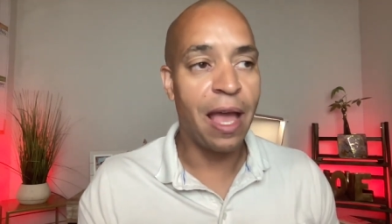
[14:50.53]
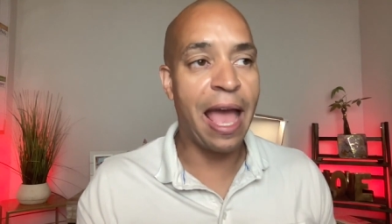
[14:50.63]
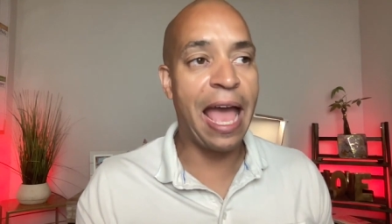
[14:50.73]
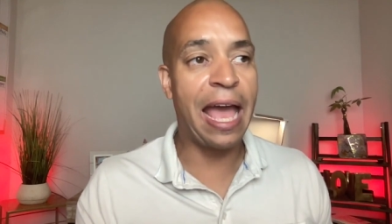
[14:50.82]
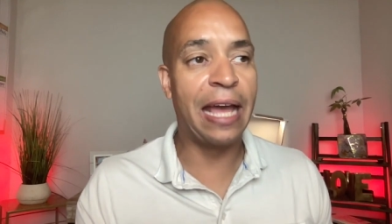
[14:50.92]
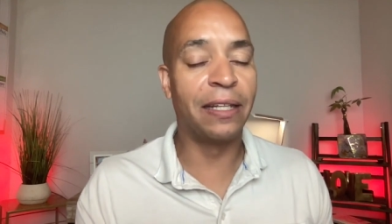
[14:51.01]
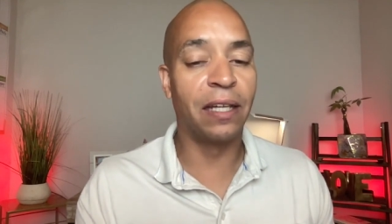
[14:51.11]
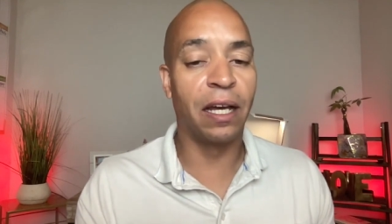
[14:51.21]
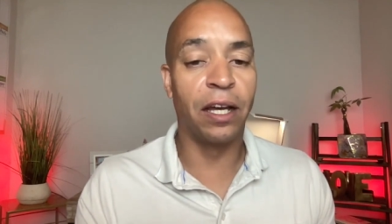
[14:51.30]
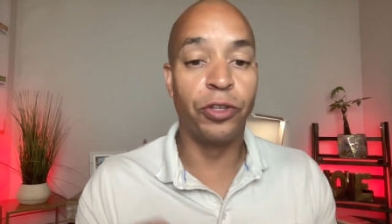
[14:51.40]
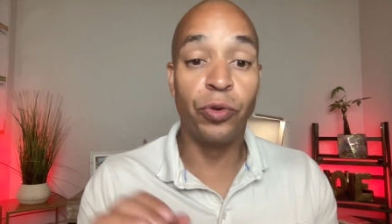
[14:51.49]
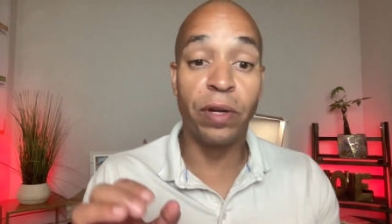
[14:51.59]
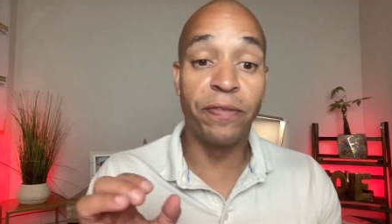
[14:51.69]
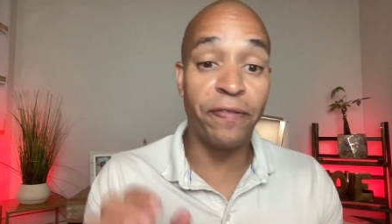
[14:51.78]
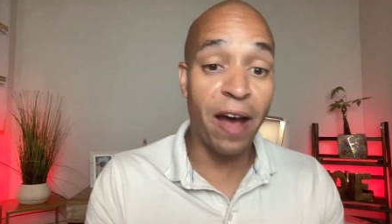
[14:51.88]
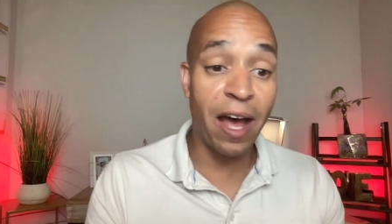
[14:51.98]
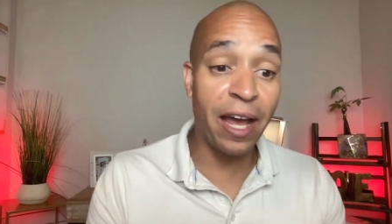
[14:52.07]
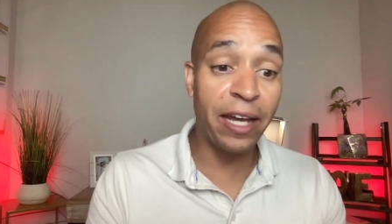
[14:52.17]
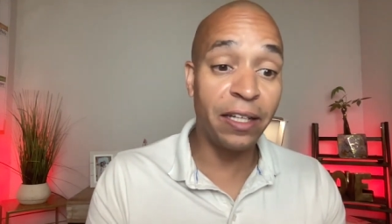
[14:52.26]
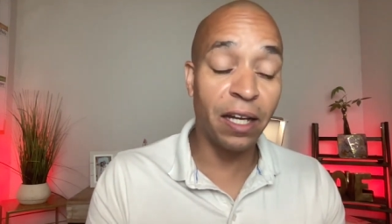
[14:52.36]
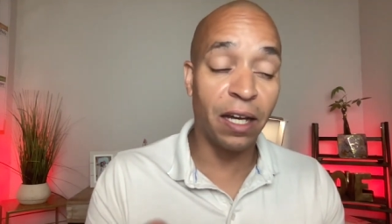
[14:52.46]
And uh, you can
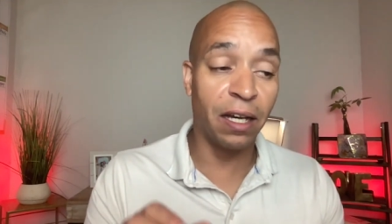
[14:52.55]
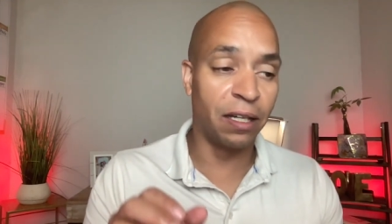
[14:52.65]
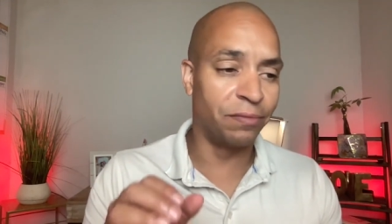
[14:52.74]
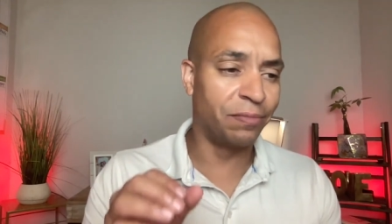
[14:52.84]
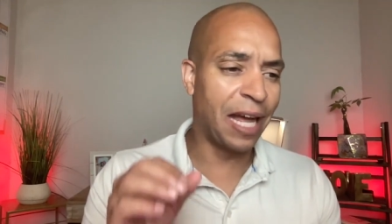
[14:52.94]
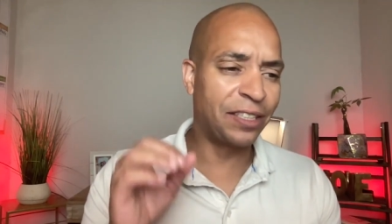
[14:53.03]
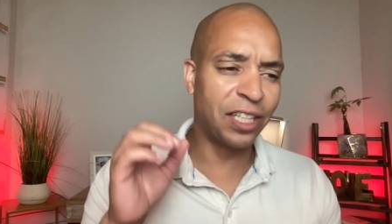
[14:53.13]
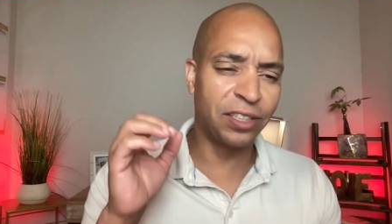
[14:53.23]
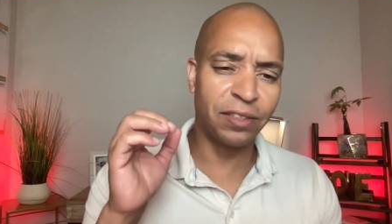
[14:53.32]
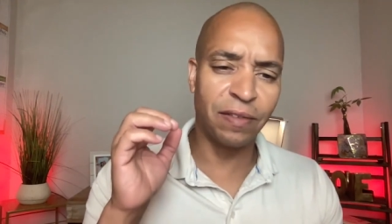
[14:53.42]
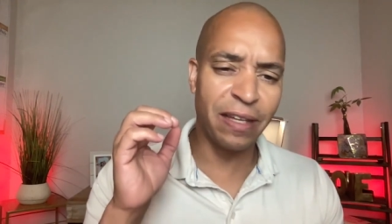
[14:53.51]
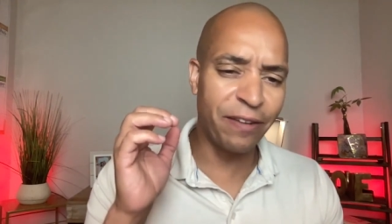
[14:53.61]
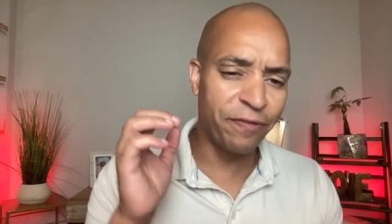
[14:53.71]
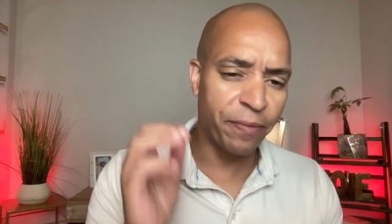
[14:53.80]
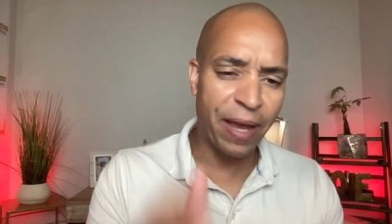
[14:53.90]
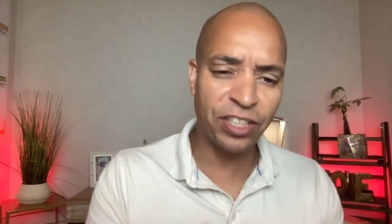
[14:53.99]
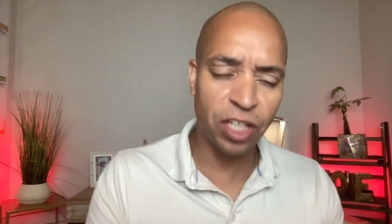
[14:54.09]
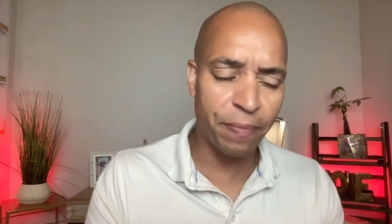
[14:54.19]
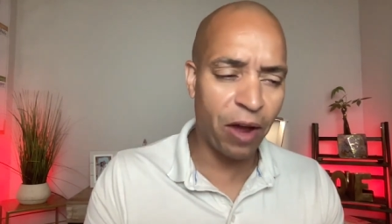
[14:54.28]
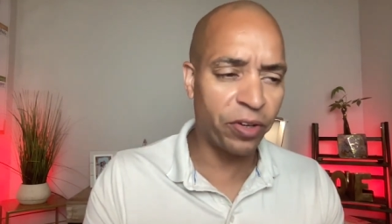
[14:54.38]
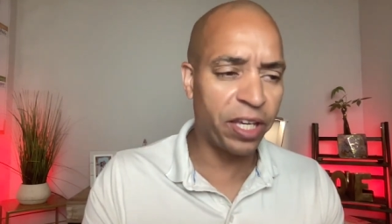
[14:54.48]
find uh, not just information
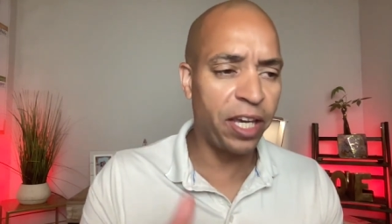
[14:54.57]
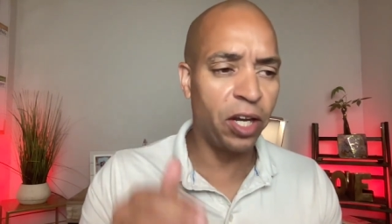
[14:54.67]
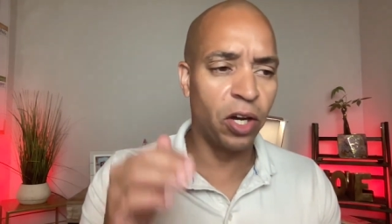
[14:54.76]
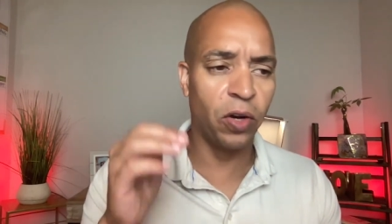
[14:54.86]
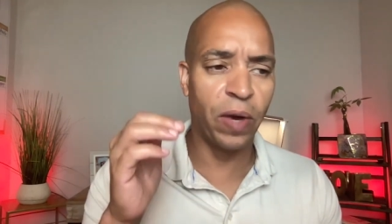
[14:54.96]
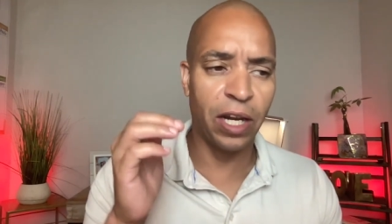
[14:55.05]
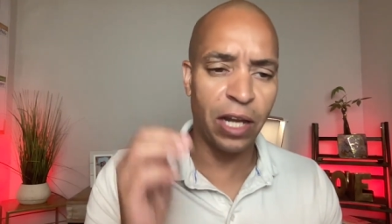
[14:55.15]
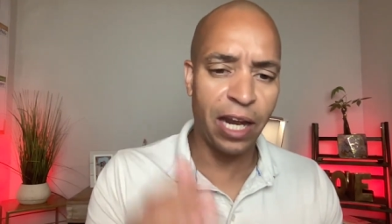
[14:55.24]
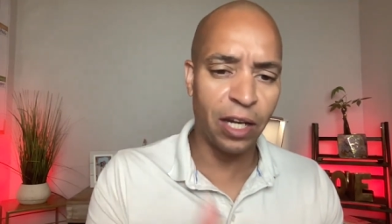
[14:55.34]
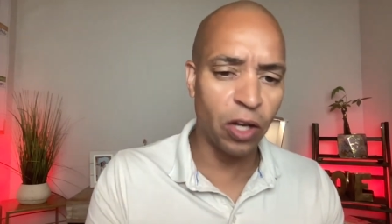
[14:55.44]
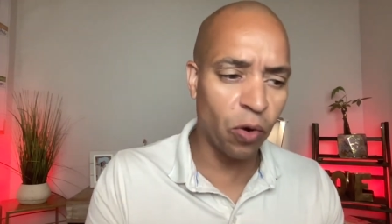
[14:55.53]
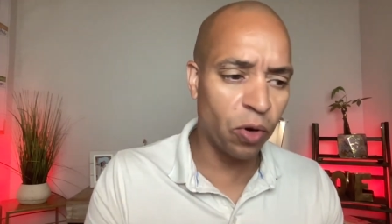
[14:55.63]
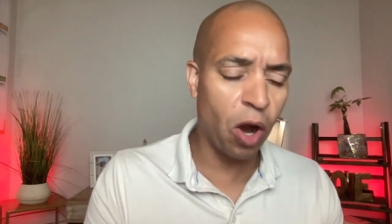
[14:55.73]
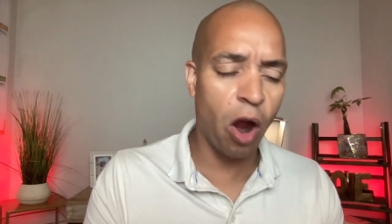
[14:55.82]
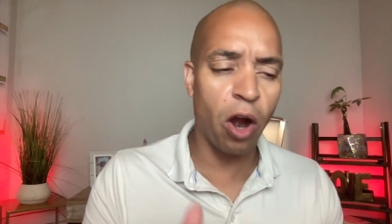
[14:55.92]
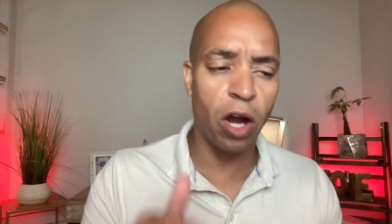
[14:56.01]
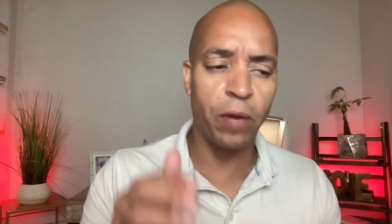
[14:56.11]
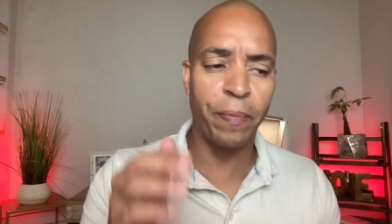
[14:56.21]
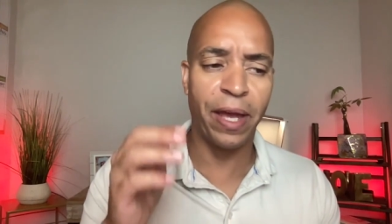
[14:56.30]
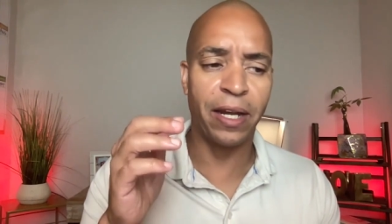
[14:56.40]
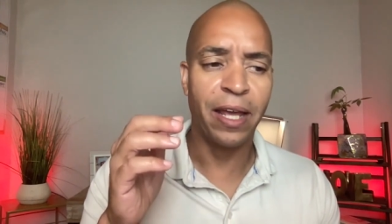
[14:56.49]
about keto and, and low
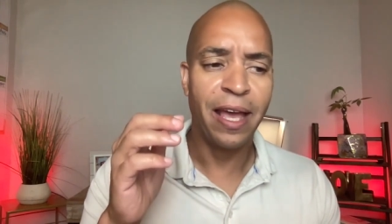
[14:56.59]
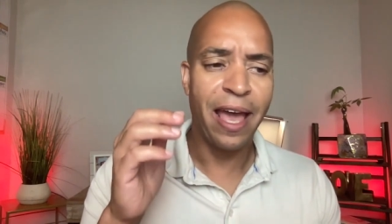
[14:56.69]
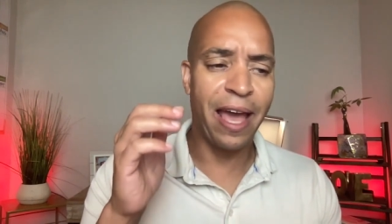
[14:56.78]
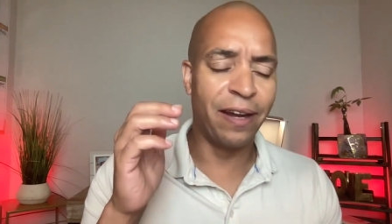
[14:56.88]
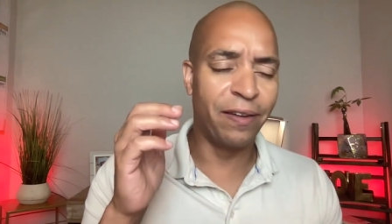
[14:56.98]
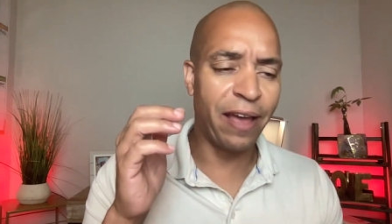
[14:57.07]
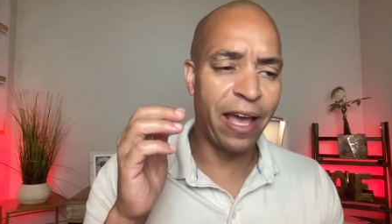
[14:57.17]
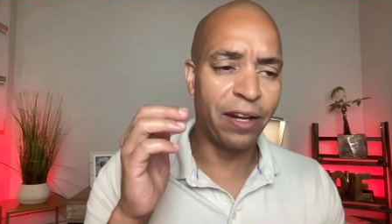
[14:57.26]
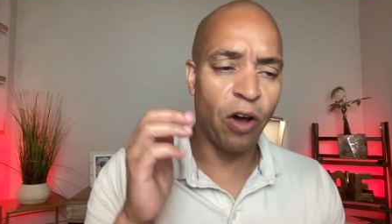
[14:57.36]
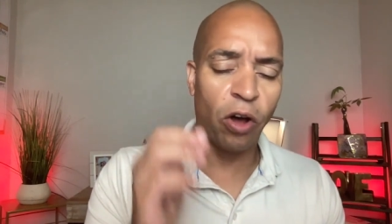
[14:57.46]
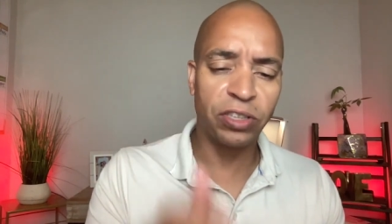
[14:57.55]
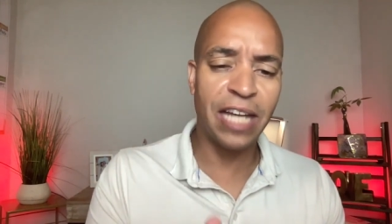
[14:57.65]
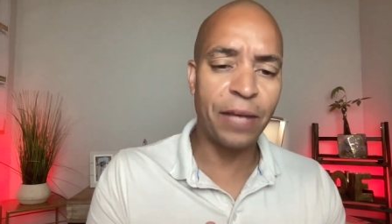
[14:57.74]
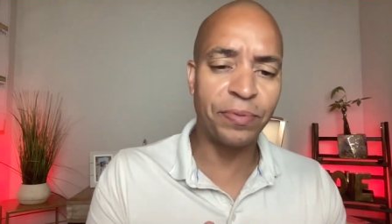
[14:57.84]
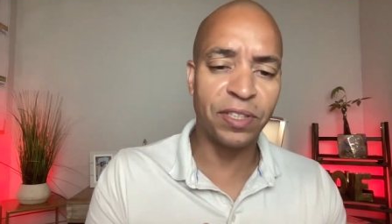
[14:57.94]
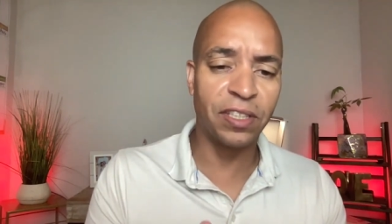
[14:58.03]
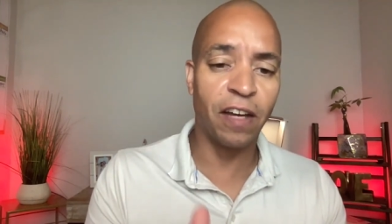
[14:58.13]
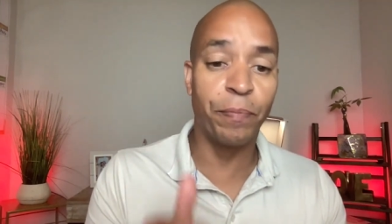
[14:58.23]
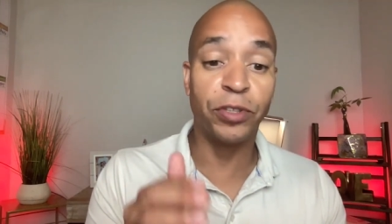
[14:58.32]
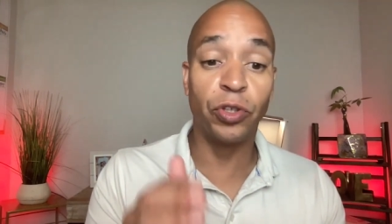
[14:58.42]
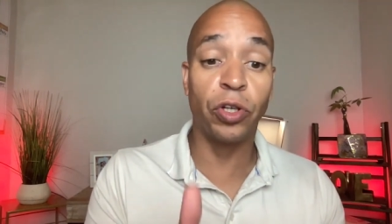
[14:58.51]
carb and and and all types of stuff,
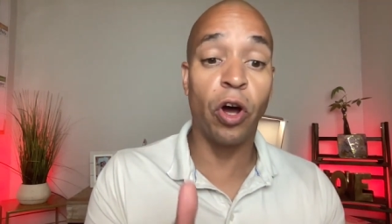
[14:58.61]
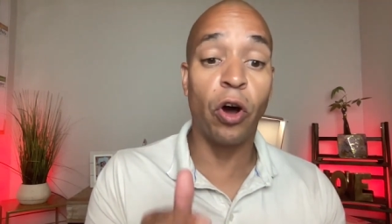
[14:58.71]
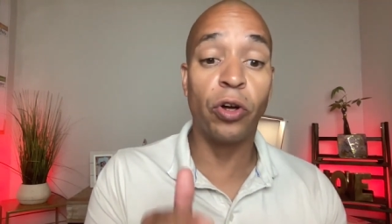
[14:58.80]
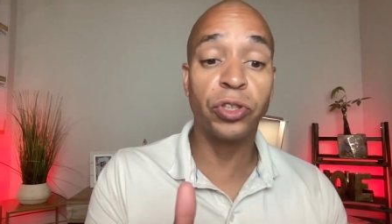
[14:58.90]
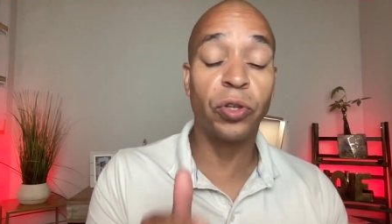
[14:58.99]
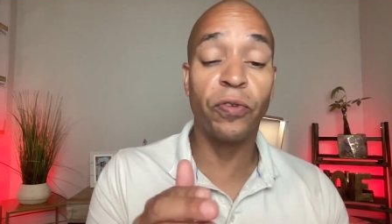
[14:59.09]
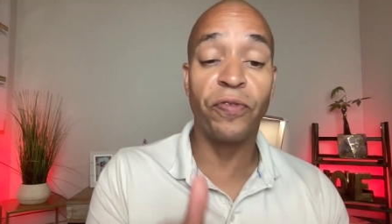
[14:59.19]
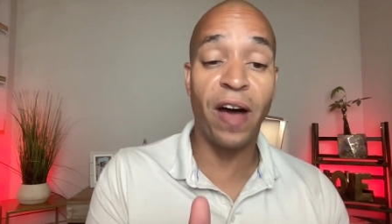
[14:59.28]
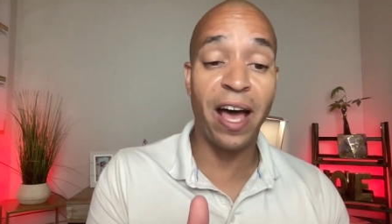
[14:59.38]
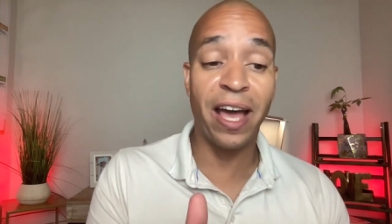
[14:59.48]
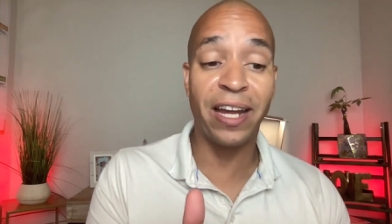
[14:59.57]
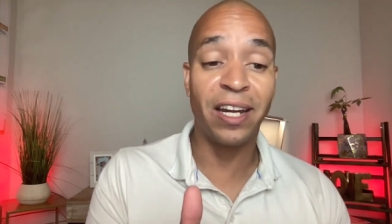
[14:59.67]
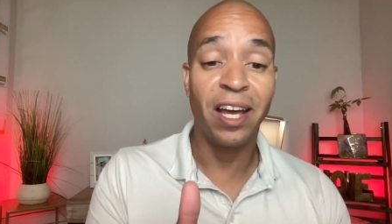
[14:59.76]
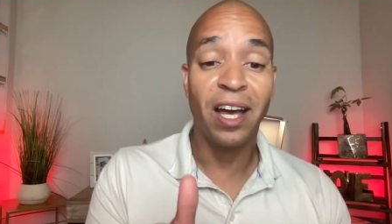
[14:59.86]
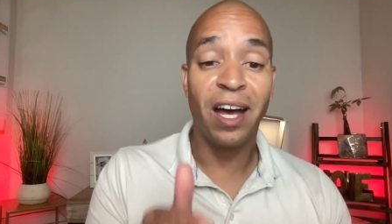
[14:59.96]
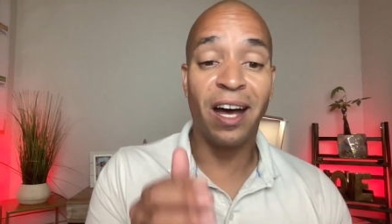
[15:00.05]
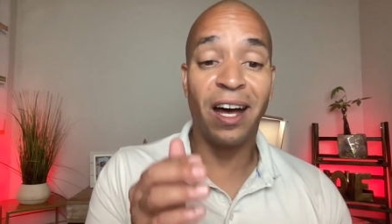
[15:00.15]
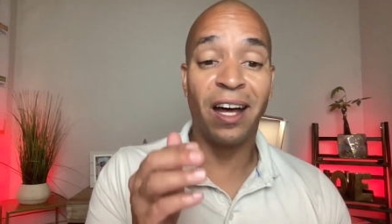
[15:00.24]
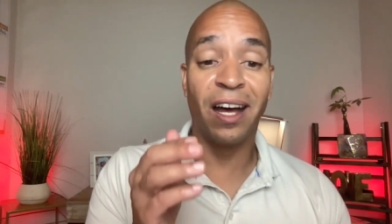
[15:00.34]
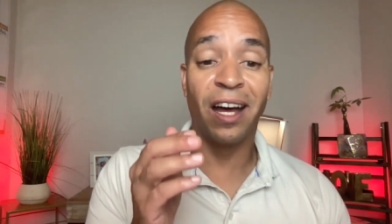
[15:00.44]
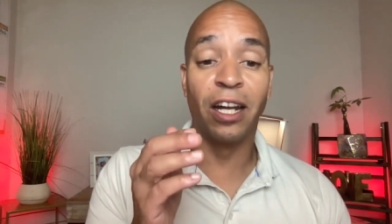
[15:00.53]
but you can also find
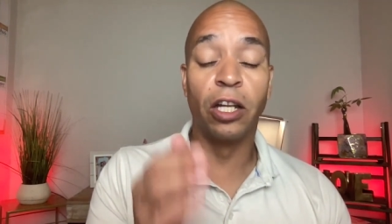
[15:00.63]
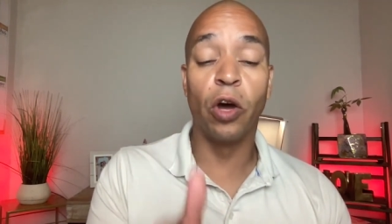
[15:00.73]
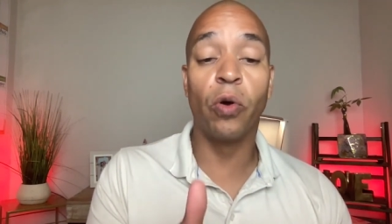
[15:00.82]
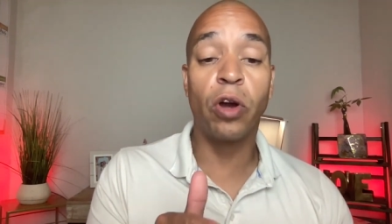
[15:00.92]
uh, a low